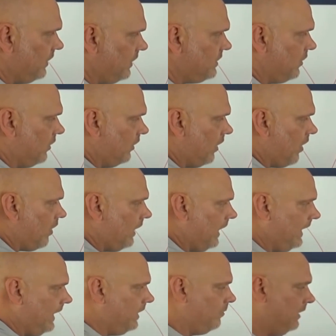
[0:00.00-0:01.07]
to go long
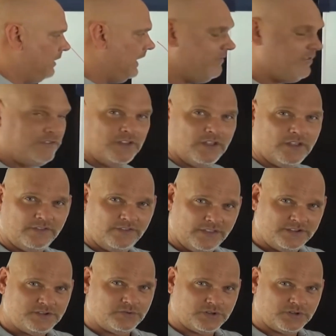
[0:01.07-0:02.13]
here, believing that
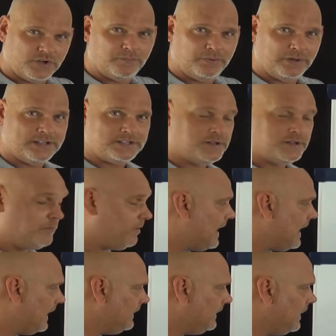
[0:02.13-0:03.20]
this was a good place to
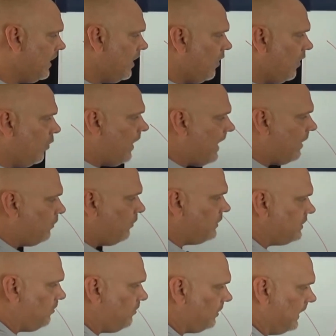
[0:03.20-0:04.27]
buy, where would
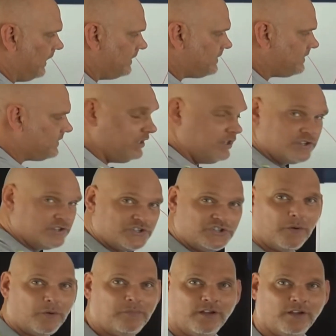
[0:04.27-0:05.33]
you place your
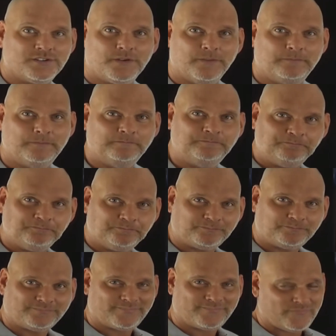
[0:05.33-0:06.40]
stop loss?
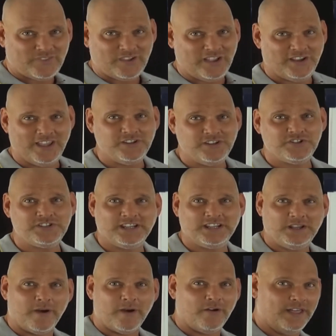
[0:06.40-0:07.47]
Okay, just think
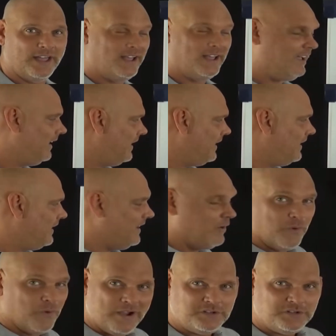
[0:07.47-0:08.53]
about that.
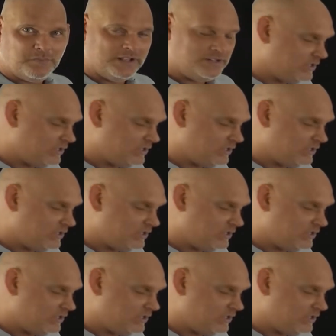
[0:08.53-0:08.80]
Where would you place